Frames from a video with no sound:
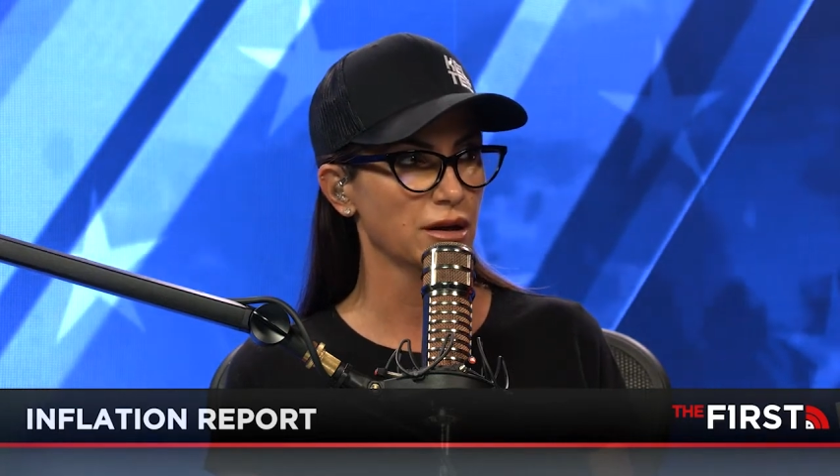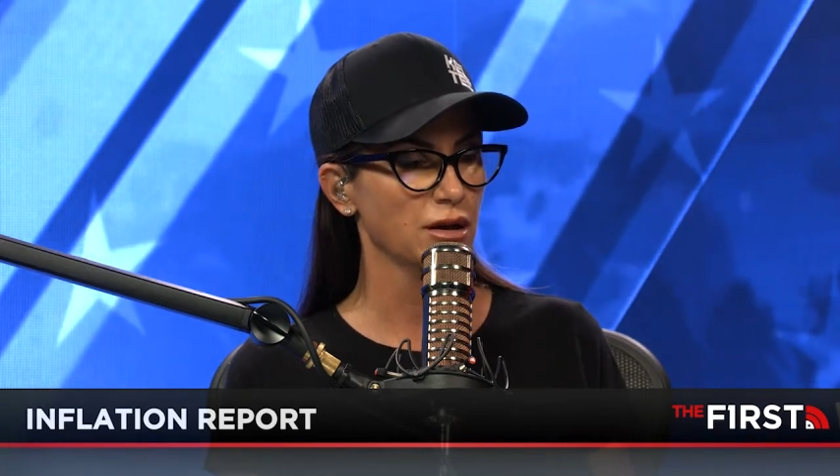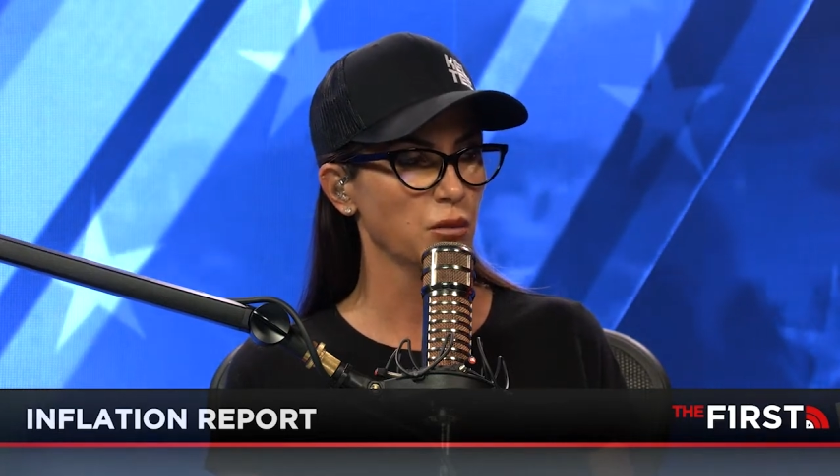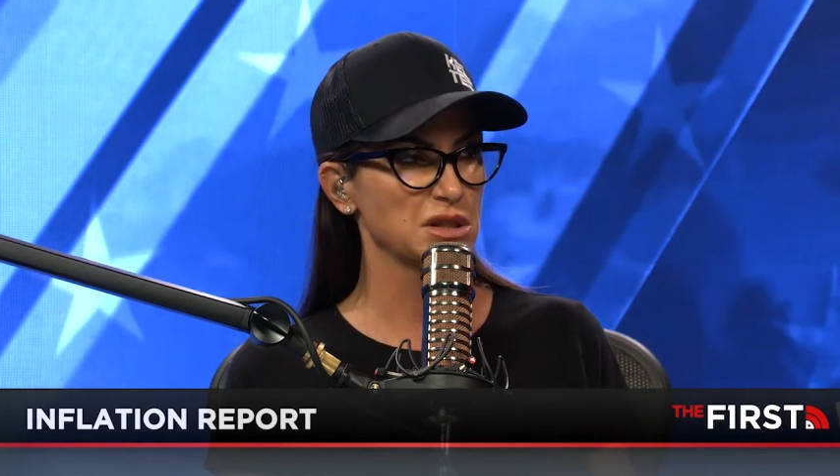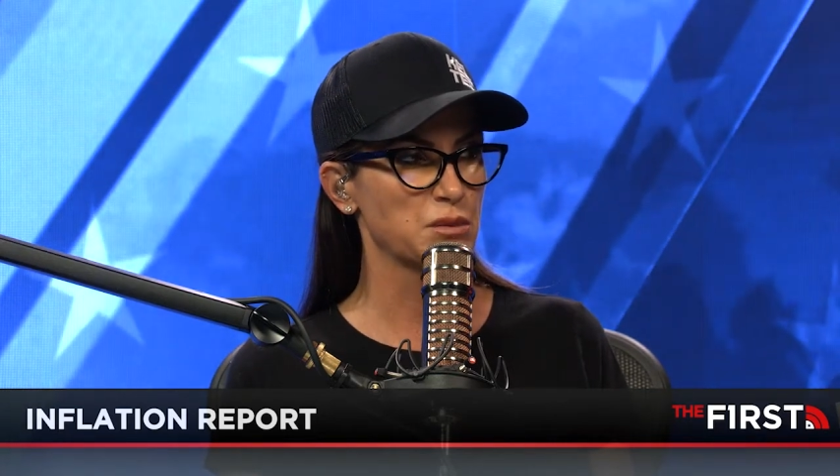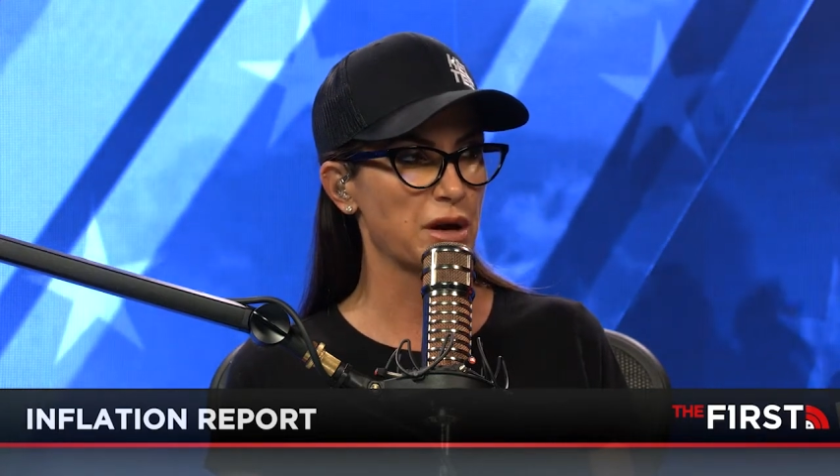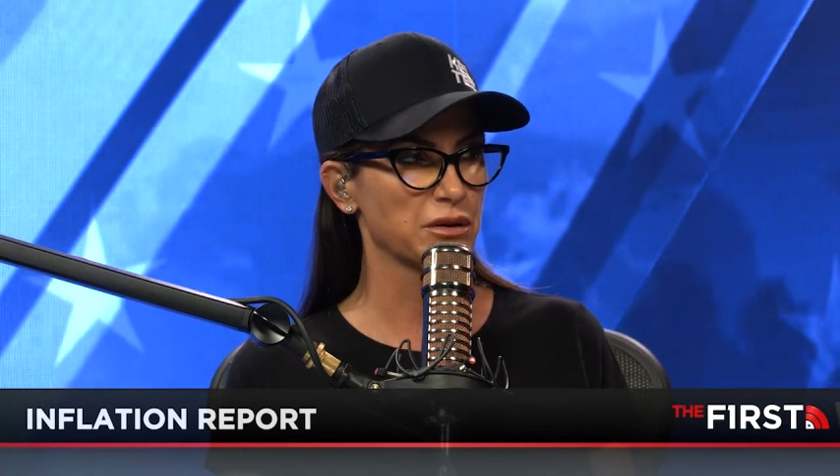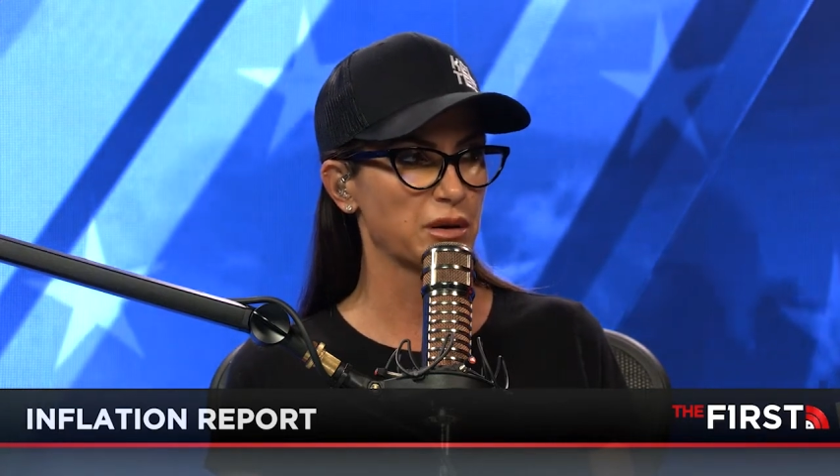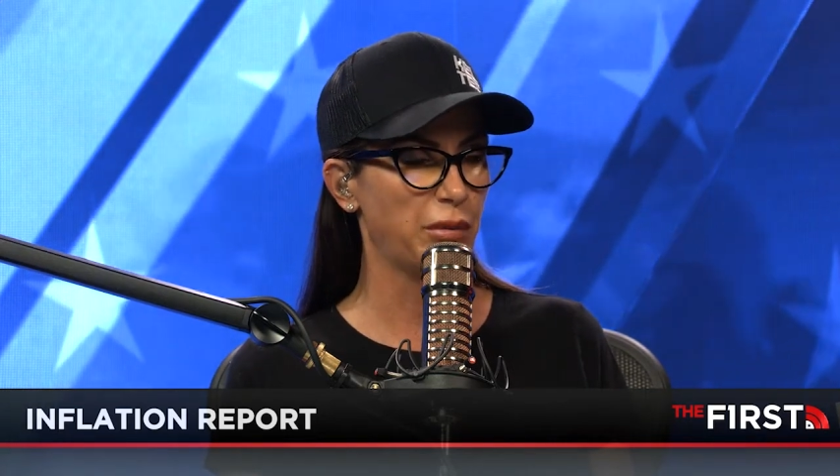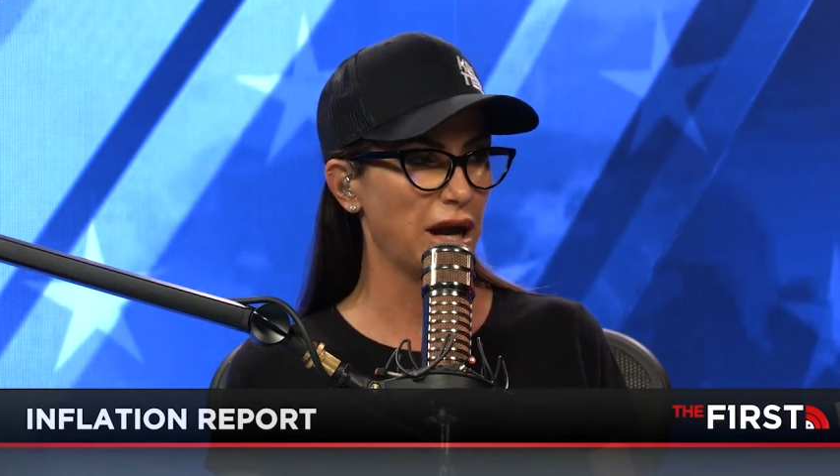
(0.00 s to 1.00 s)
What's
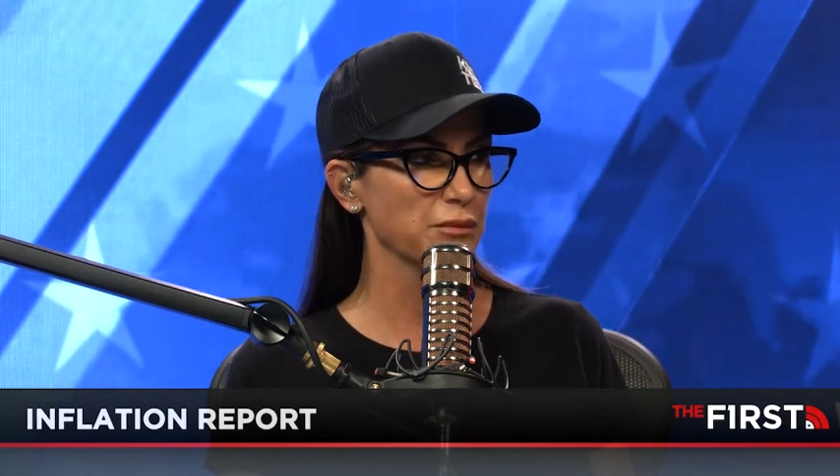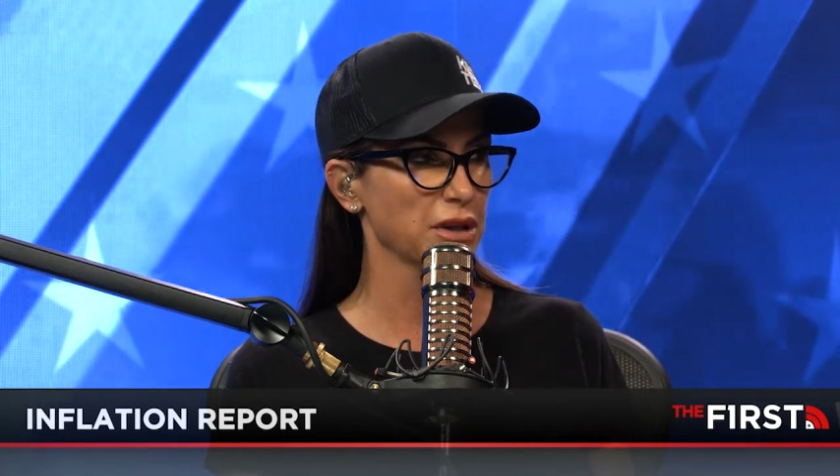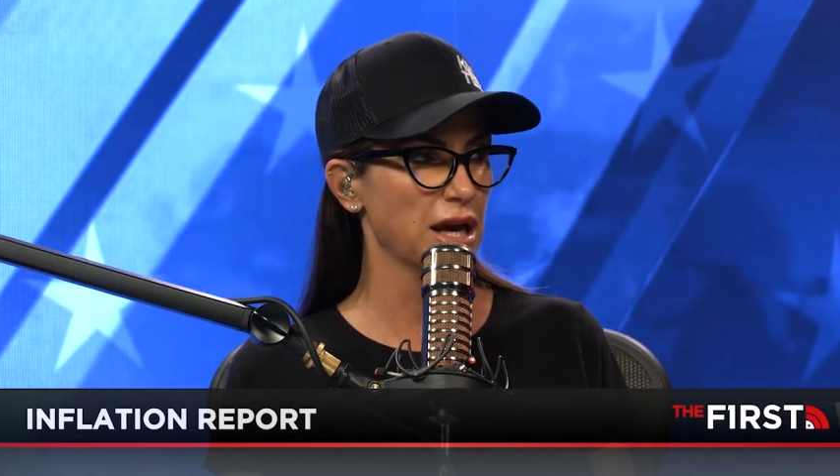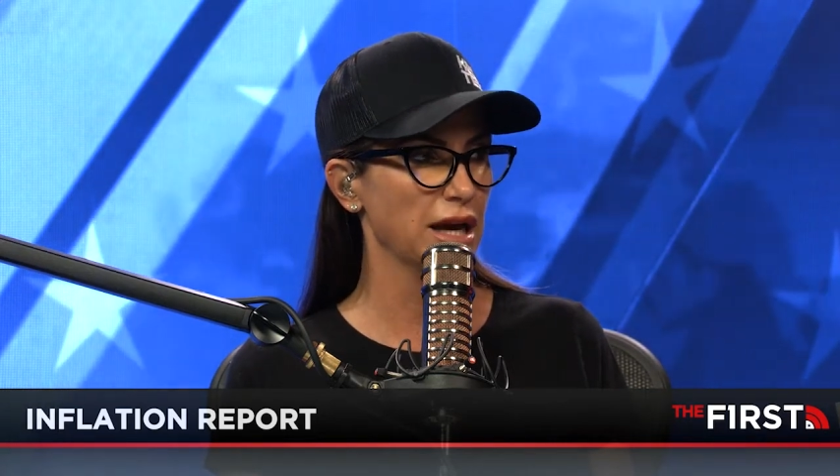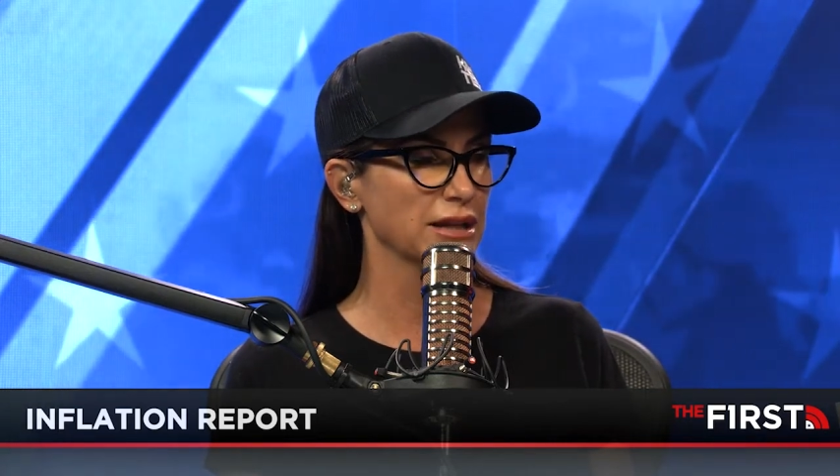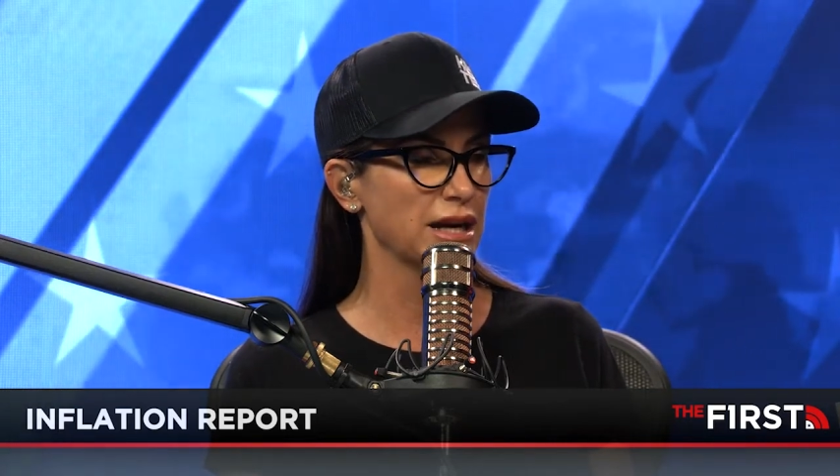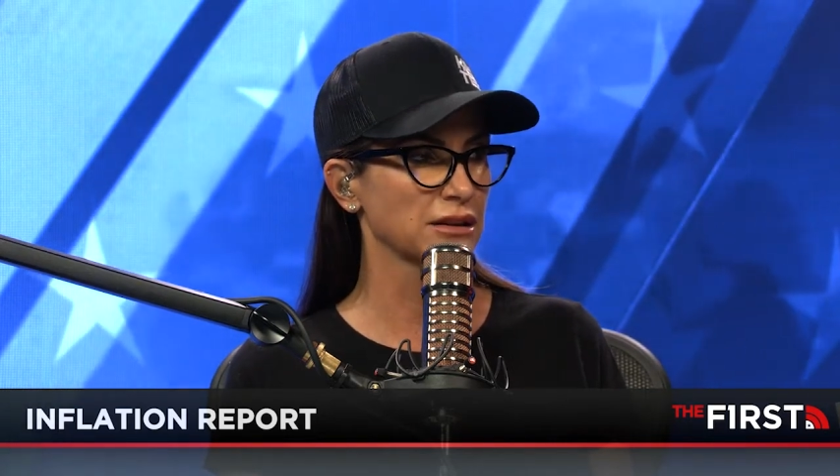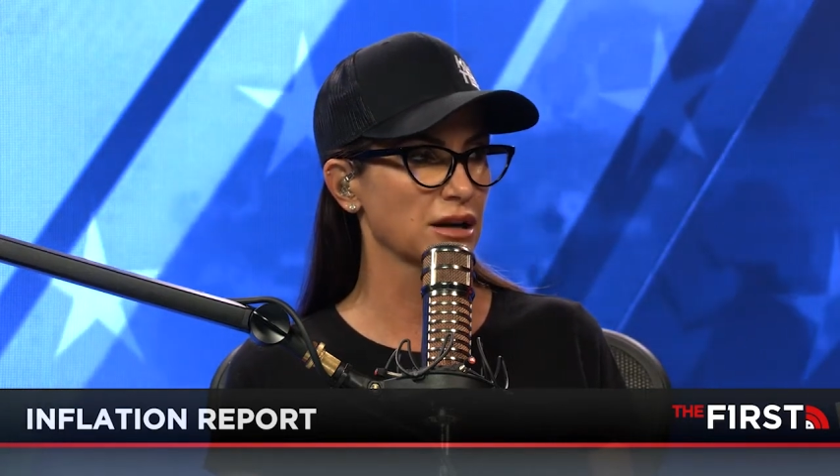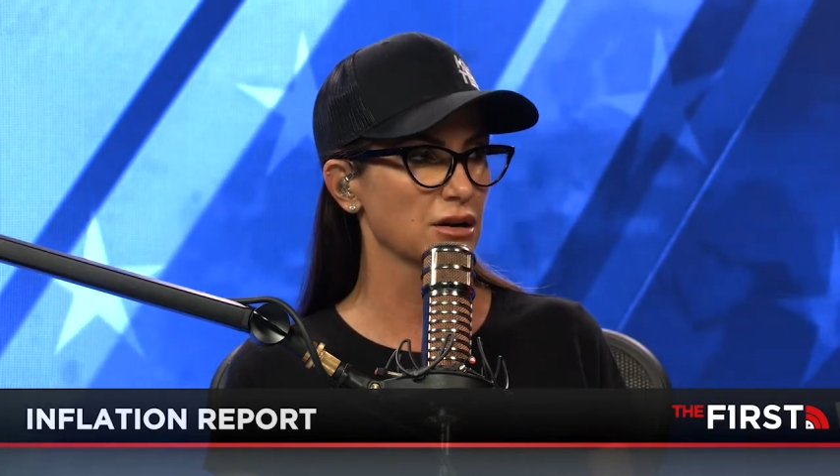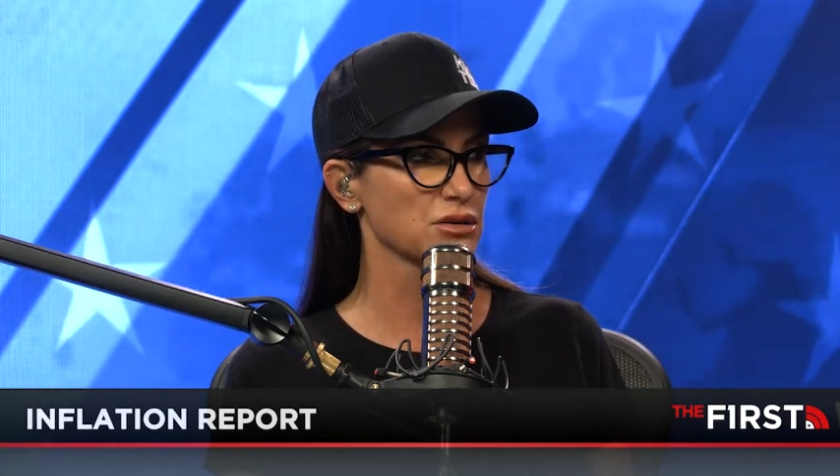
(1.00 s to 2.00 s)
better, a pipeline
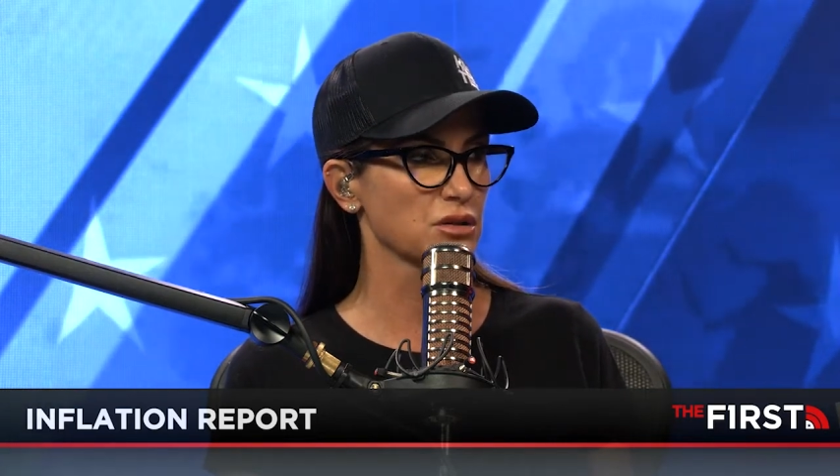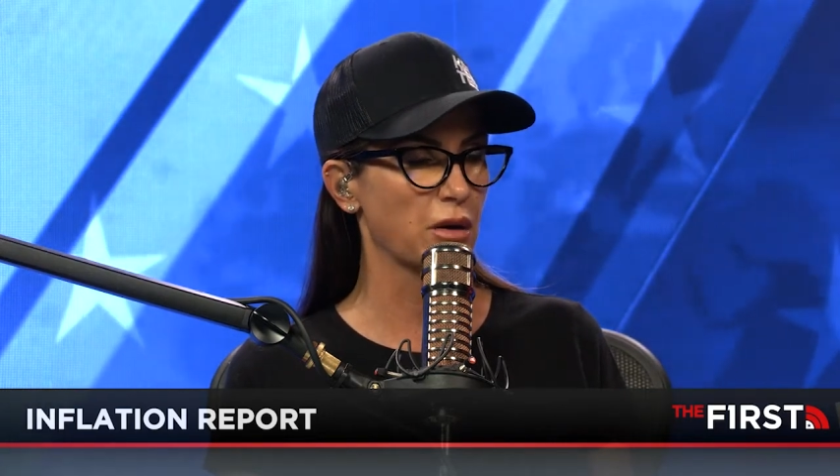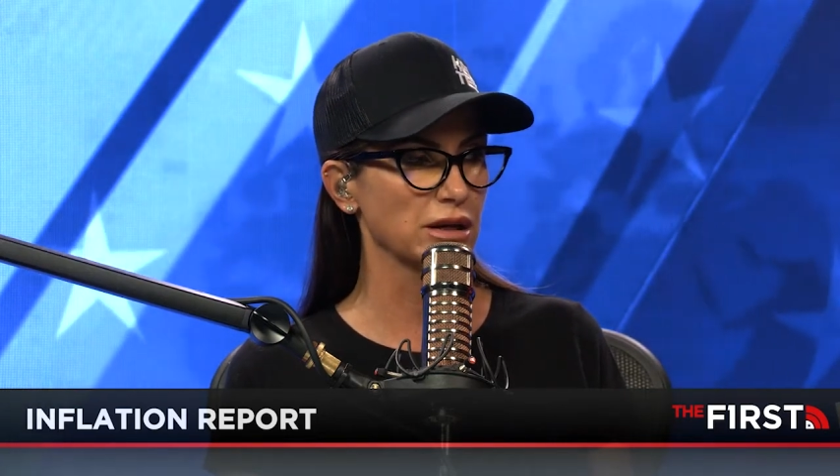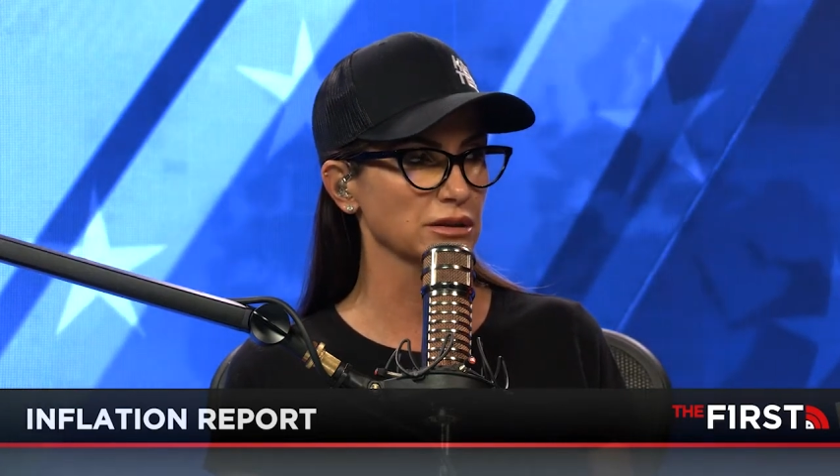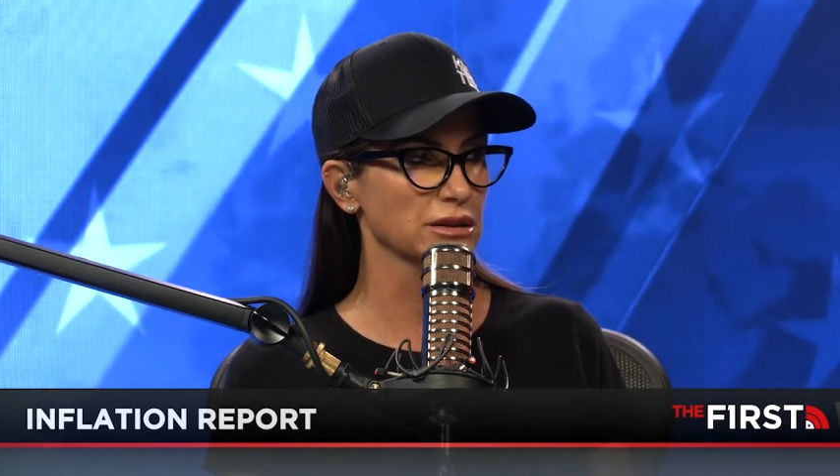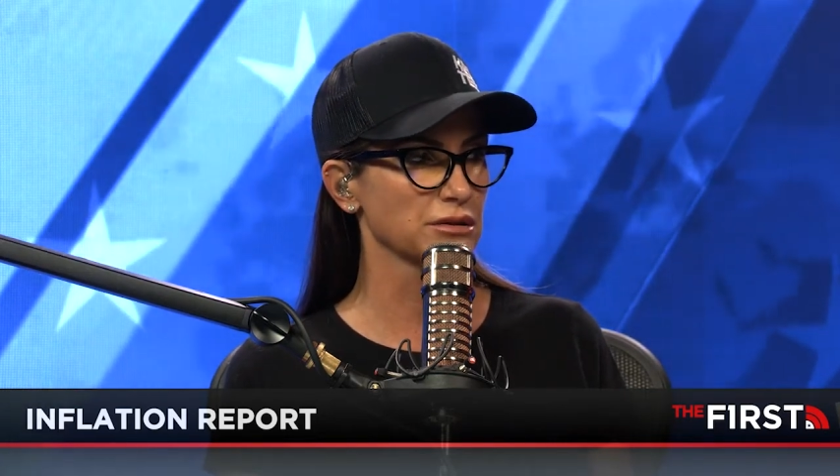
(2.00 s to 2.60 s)
that goes quietly